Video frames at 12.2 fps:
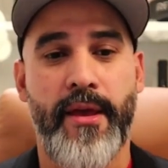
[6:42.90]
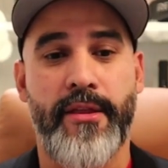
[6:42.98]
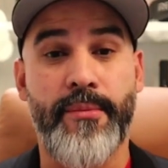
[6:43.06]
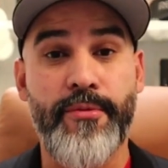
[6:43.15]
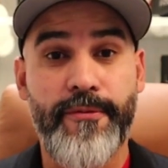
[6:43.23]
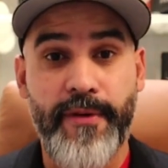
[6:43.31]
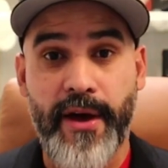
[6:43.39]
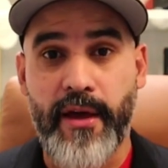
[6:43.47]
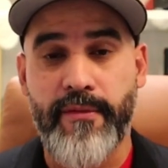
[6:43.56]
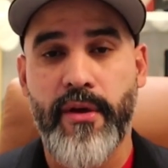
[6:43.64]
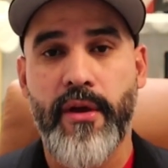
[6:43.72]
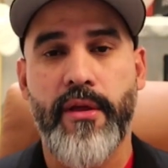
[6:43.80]
Number
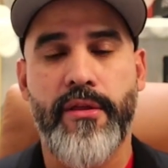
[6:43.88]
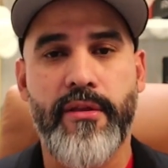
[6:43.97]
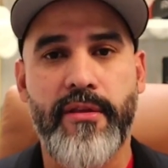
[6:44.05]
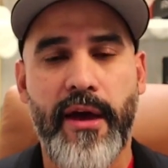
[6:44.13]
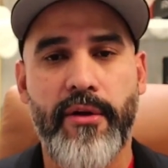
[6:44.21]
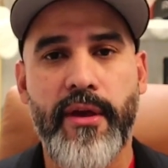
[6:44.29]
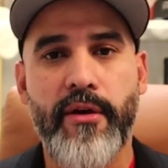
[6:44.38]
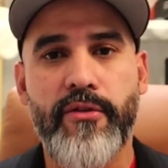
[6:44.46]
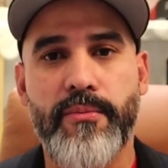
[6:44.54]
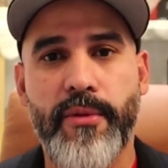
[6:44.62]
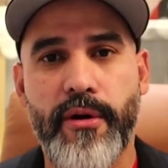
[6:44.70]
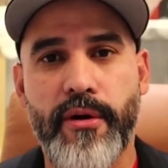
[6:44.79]
five, the
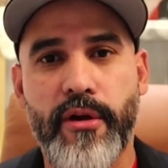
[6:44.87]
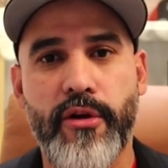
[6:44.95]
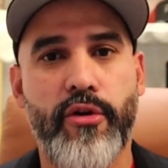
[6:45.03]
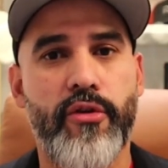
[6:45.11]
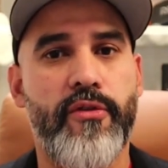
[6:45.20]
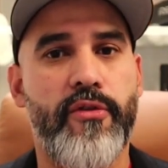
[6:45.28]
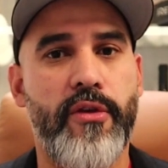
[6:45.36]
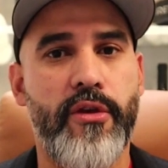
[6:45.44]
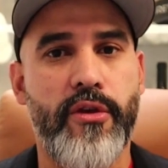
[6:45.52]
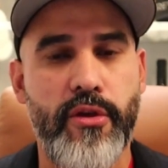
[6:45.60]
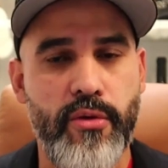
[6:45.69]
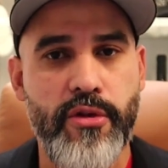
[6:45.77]
townhouse market could see
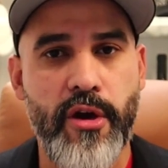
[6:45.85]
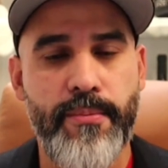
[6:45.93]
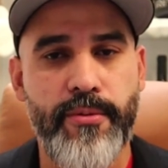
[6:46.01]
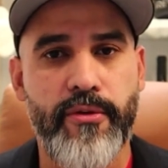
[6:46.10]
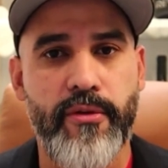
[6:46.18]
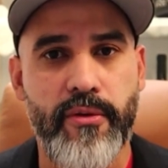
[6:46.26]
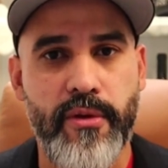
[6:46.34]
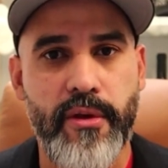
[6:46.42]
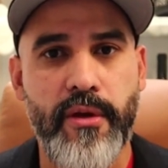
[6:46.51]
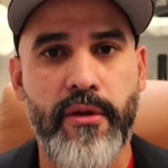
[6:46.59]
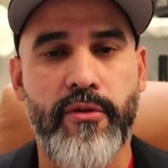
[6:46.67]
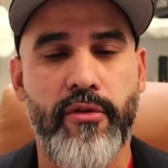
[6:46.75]
huge
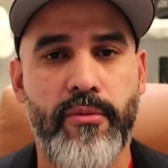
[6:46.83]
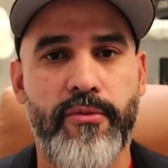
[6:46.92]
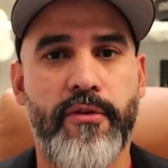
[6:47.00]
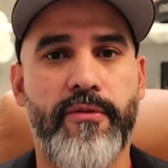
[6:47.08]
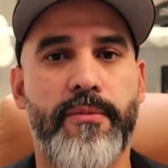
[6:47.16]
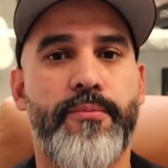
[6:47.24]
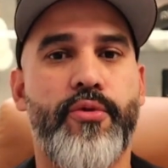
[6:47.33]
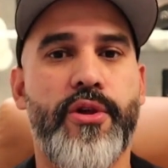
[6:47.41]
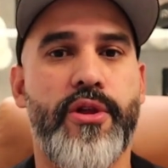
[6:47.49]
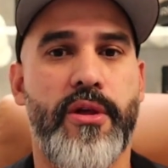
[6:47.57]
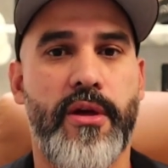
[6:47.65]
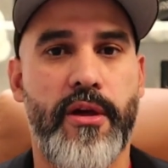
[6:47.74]
opportunity in terms of
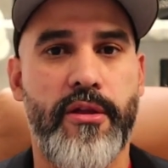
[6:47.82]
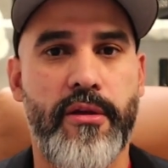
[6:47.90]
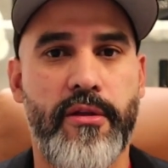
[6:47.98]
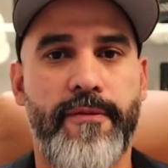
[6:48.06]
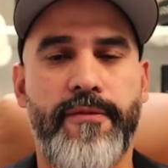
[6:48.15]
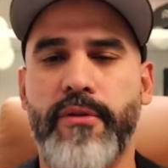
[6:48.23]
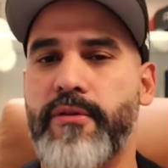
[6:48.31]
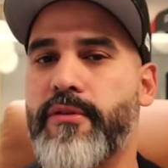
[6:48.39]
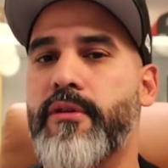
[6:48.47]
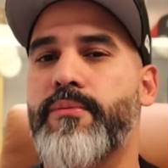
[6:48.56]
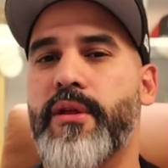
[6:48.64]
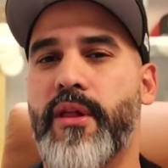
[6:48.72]
appreciation. I feel there's going
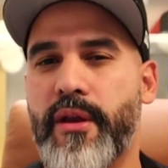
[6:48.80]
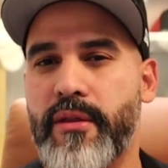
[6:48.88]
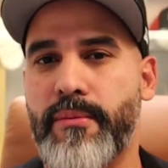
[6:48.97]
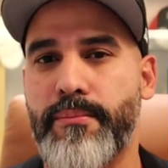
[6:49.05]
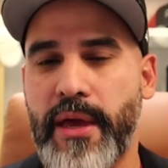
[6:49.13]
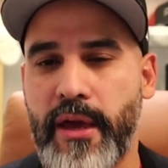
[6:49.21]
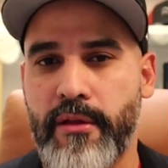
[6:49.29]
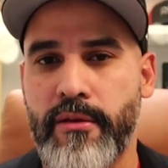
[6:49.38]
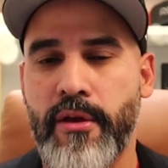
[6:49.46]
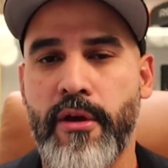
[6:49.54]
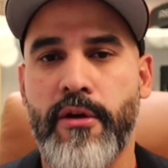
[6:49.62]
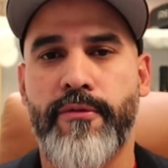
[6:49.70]
to be a lot of demand
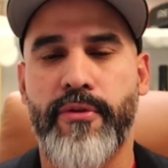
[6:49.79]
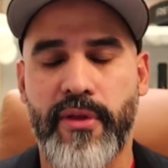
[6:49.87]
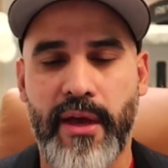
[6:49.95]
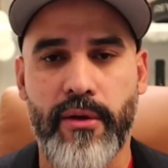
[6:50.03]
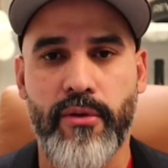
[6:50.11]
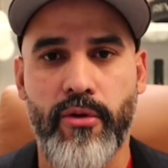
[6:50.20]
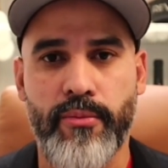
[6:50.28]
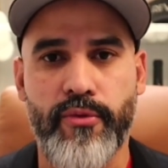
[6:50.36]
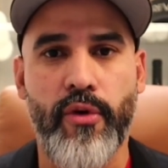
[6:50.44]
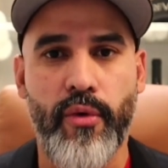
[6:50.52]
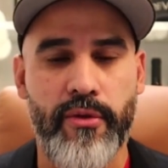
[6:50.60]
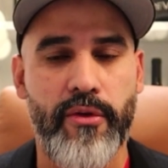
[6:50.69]
for townhomes
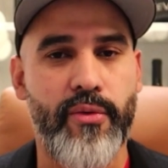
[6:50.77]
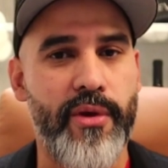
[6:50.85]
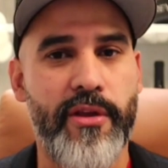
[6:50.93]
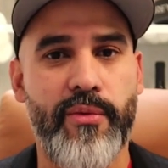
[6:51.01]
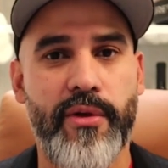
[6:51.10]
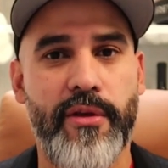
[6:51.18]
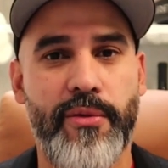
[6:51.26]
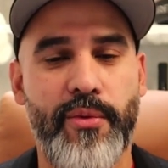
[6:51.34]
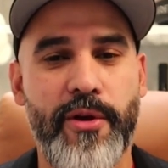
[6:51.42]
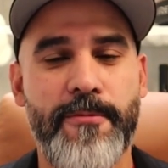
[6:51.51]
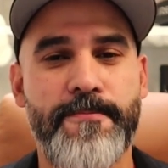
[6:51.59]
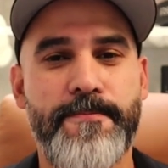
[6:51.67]
going into
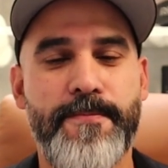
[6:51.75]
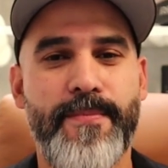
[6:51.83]
2023.